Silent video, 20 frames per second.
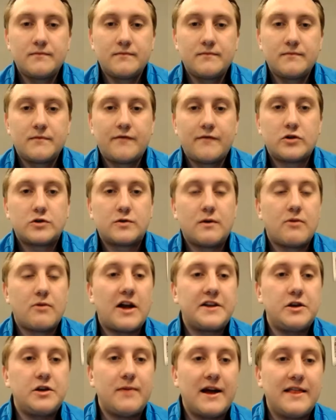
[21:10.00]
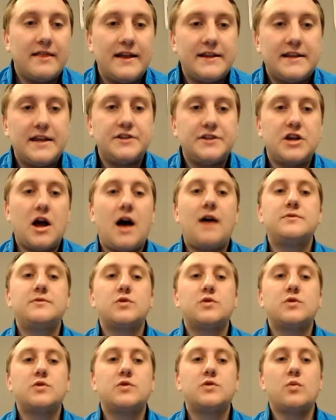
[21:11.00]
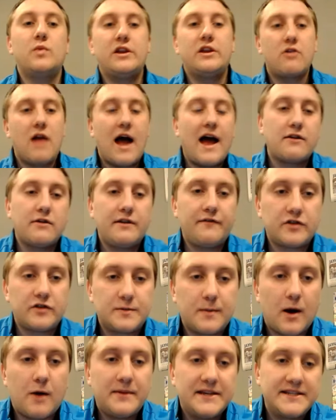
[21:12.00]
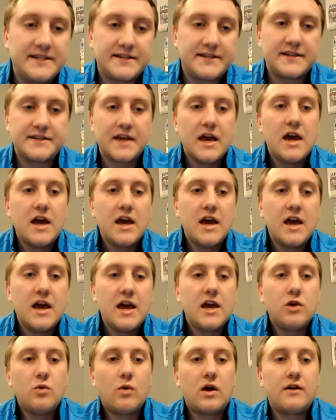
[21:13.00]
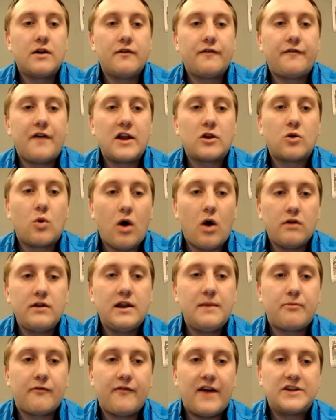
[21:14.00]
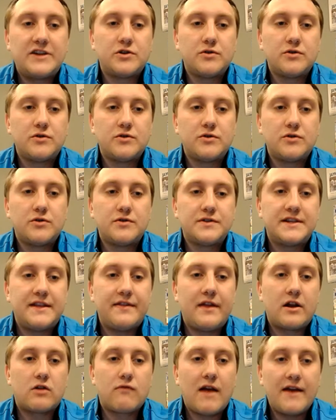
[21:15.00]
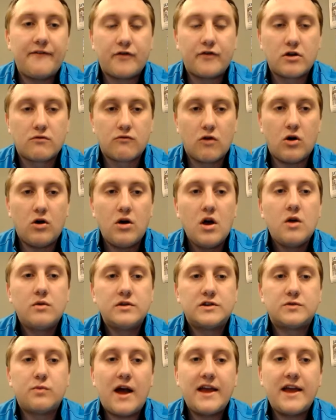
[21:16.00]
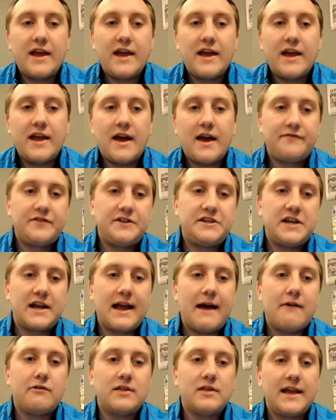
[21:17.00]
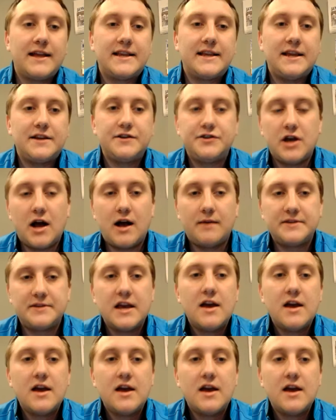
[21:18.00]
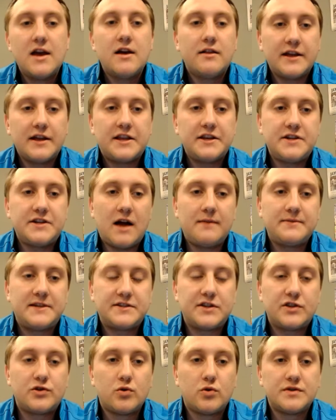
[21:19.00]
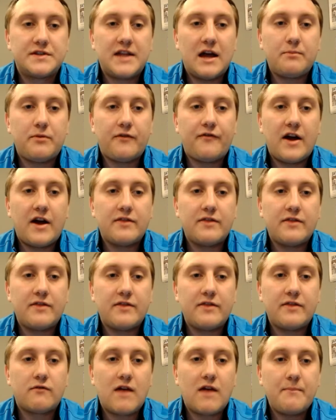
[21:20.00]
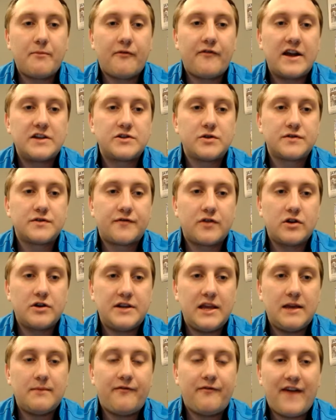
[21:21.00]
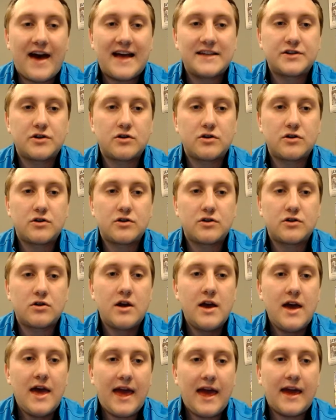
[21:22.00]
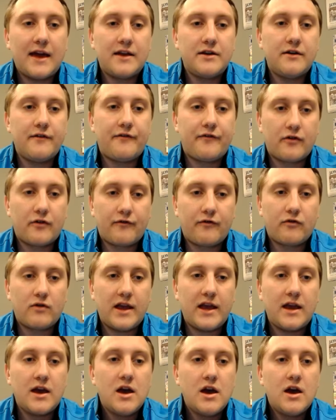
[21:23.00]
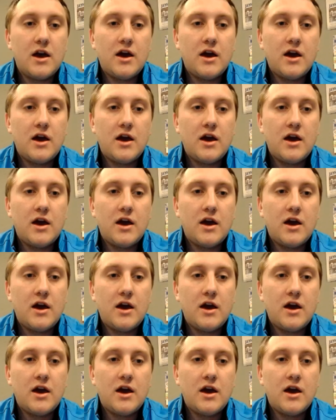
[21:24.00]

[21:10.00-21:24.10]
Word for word: First, we're brought to you by LinkedIn Jobs. When you're hiring for small businesses, you want to find quality professionals that are right for your role, which is why you have to check out LinkedIn Jobs. LinkedIn Jobs has the tools to help you find the right professionals for your team faster and for free.